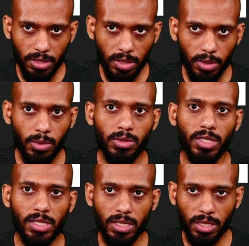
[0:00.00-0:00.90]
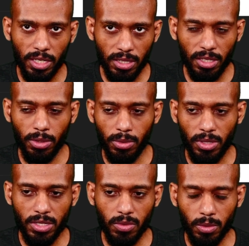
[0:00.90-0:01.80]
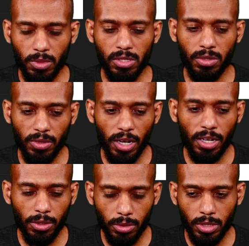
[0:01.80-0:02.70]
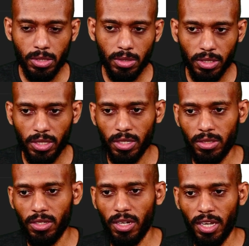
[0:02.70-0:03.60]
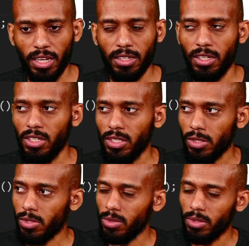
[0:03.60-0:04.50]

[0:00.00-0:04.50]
You just get the new list from the server and you just re-render again. So